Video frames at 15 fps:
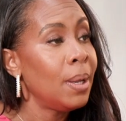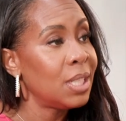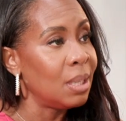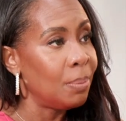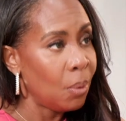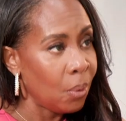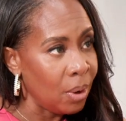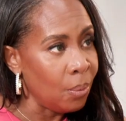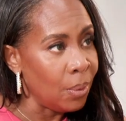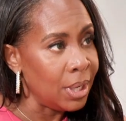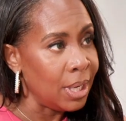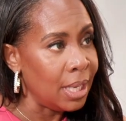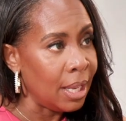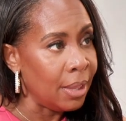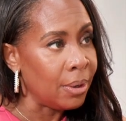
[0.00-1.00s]
support one
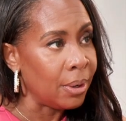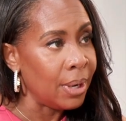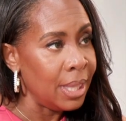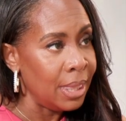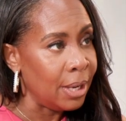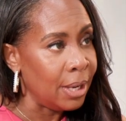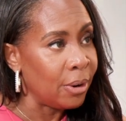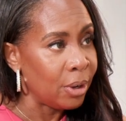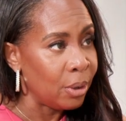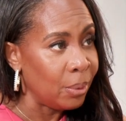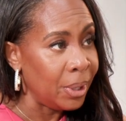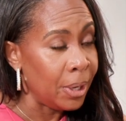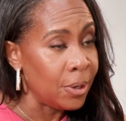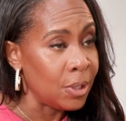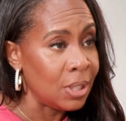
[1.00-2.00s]
another in their
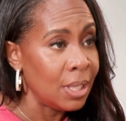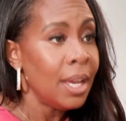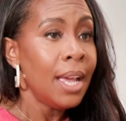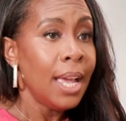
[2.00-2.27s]
careers